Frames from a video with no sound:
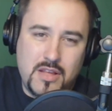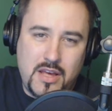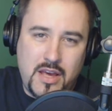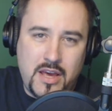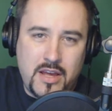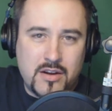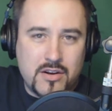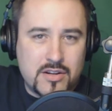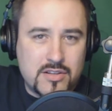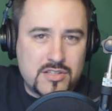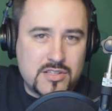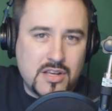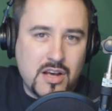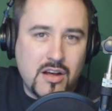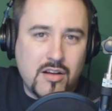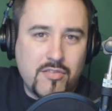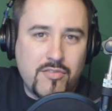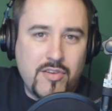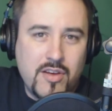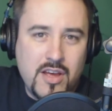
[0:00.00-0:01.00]
header
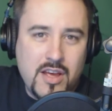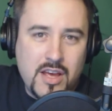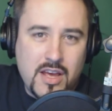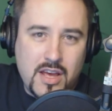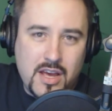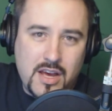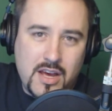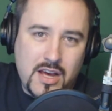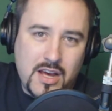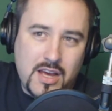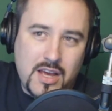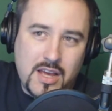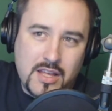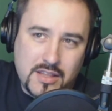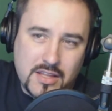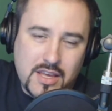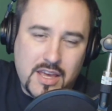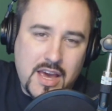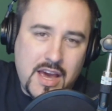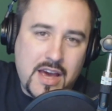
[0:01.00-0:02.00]
itself
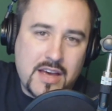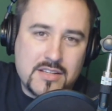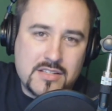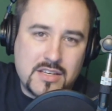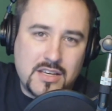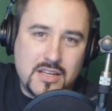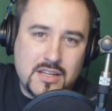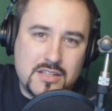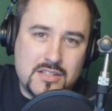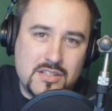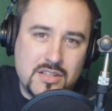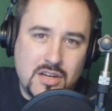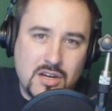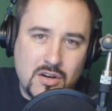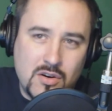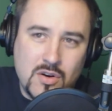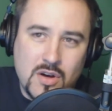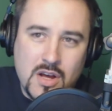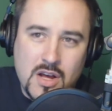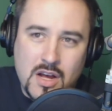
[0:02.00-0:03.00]
and the gasket.
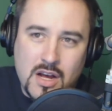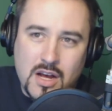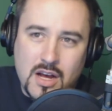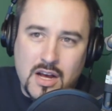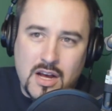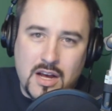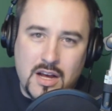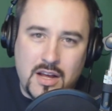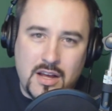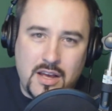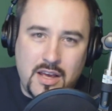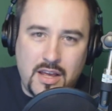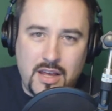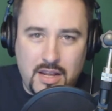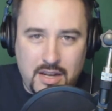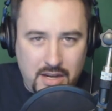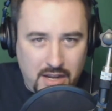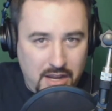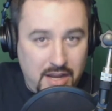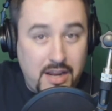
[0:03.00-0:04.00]
So
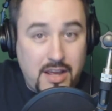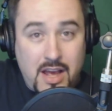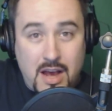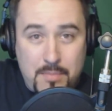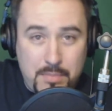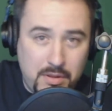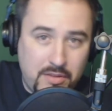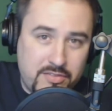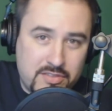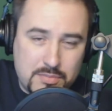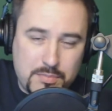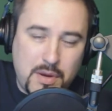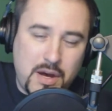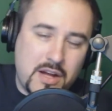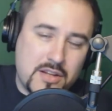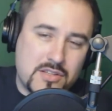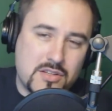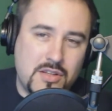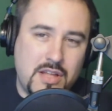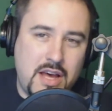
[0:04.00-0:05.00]
in a couple of
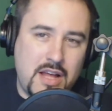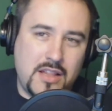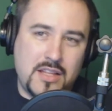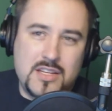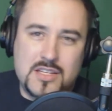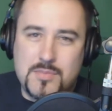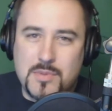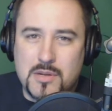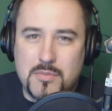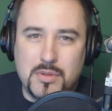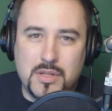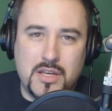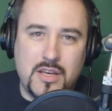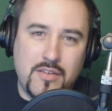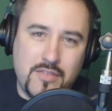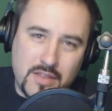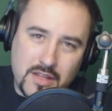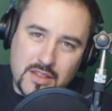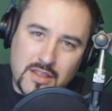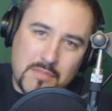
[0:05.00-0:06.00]
spots. So that leads me to
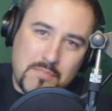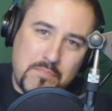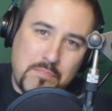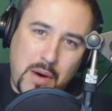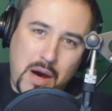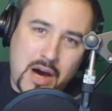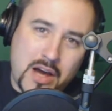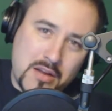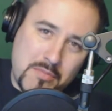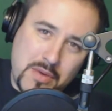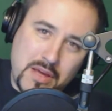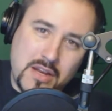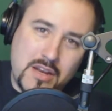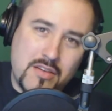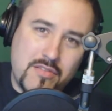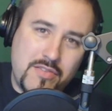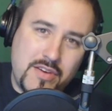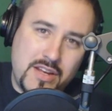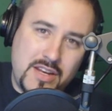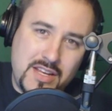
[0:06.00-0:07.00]
believe that the bottom end
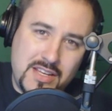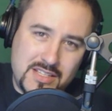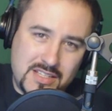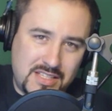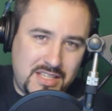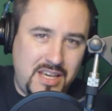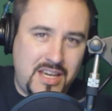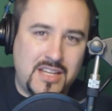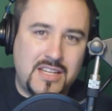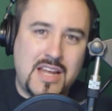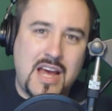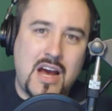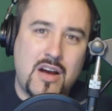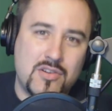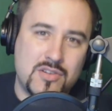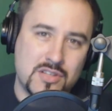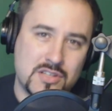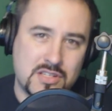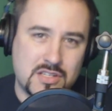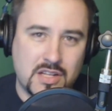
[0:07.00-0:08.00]
of it is kicked
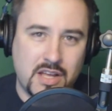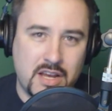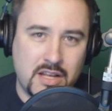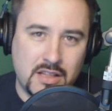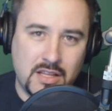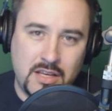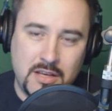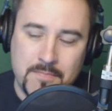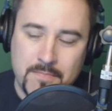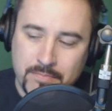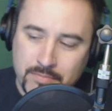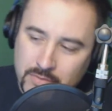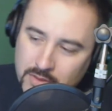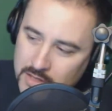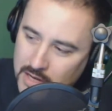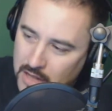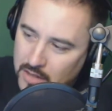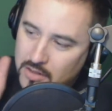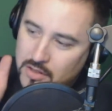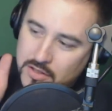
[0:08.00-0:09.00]
out just slightly.
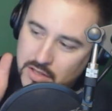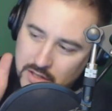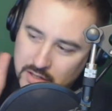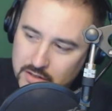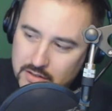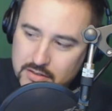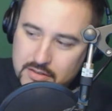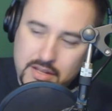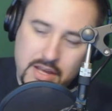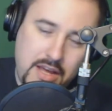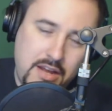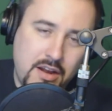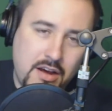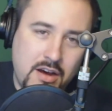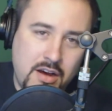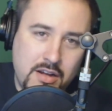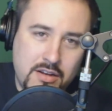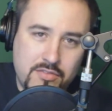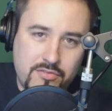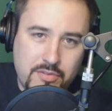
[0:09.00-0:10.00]
Now, looking dead
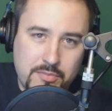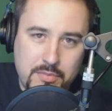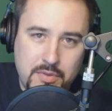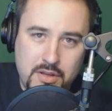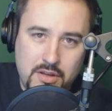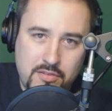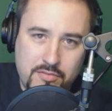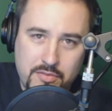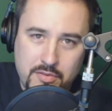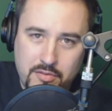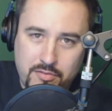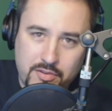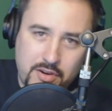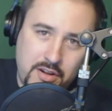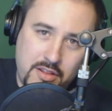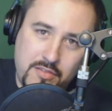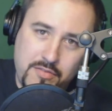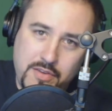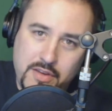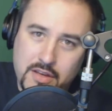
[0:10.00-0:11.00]
on from the
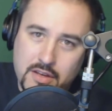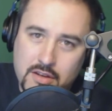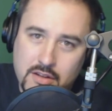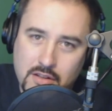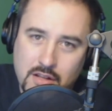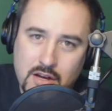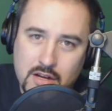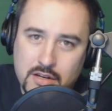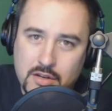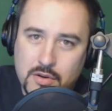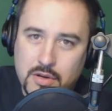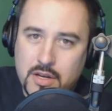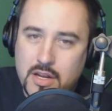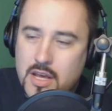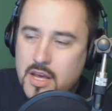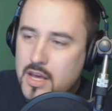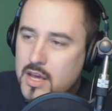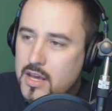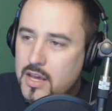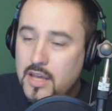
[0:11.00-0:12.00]
front of the vehicle onto it,
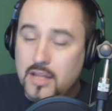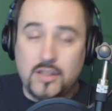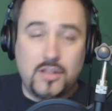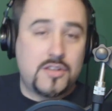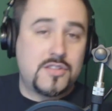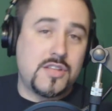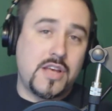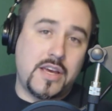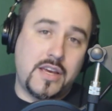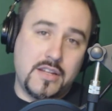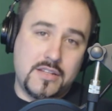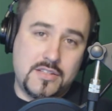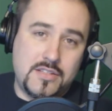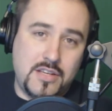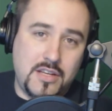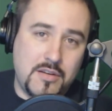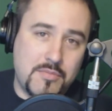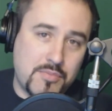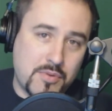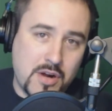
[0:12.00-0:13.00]
it looks like it's
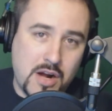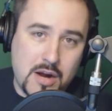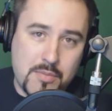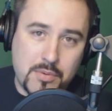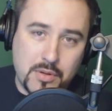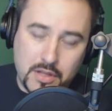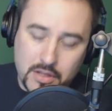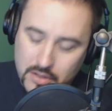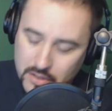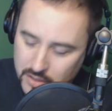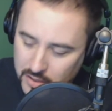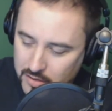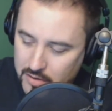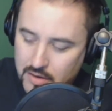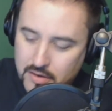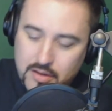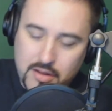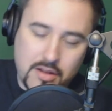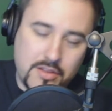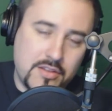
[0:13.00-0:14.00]
seated properly. Looking
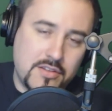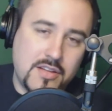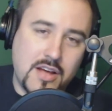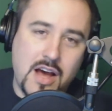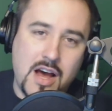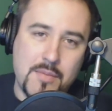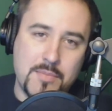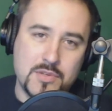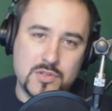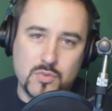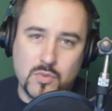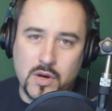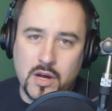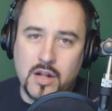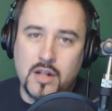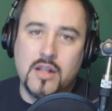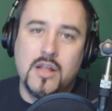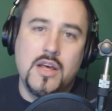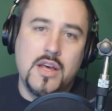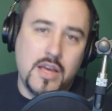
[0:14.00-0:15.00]
on the top as
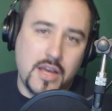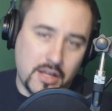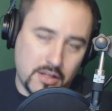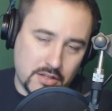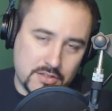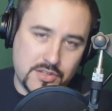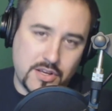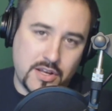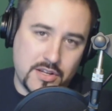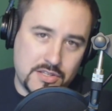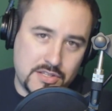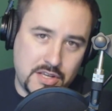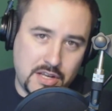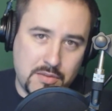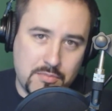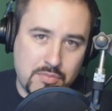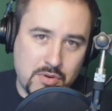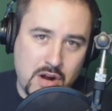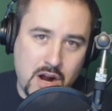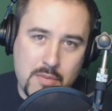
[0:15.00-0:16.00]
well, it looks like it's
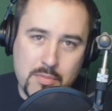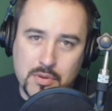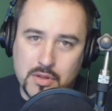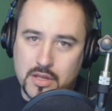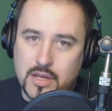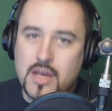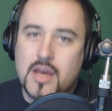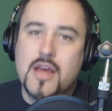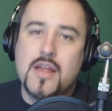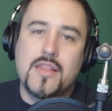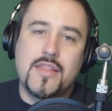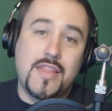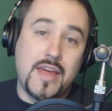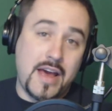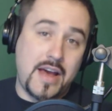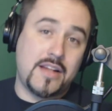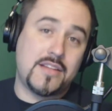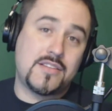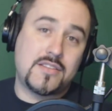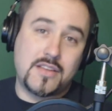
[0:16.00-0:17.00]
seated properly.
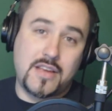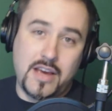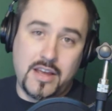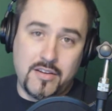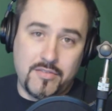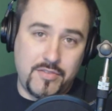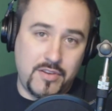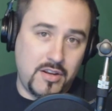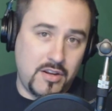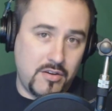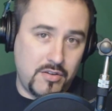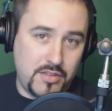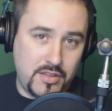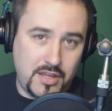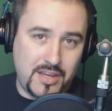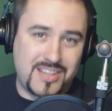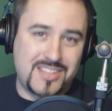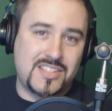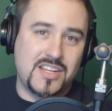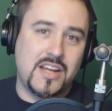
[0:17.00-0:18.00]
That's kind of,
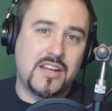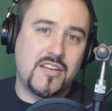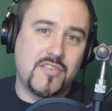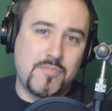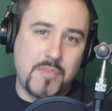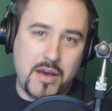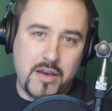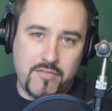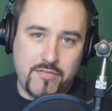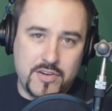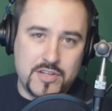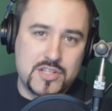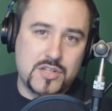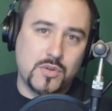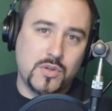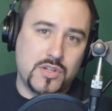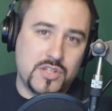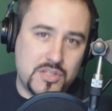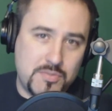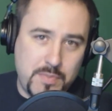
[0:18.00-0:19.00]
the extent of my
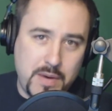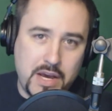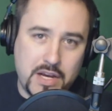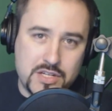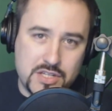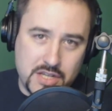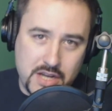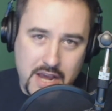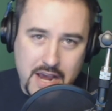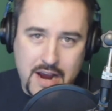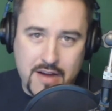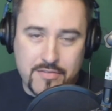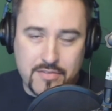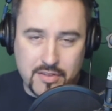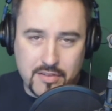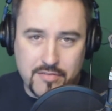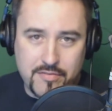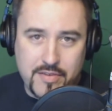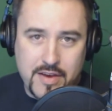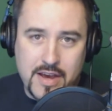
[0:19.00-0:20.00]
visual inspection
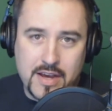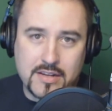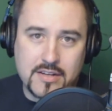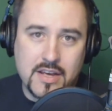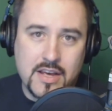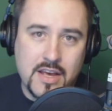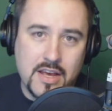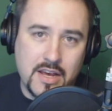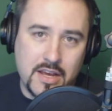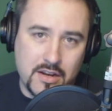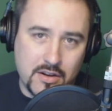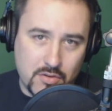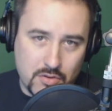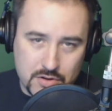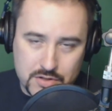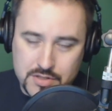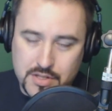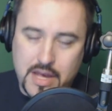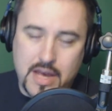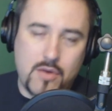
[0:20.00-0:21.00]
after the fact. And of
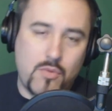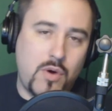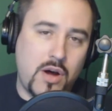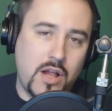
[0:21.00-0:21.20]
course, that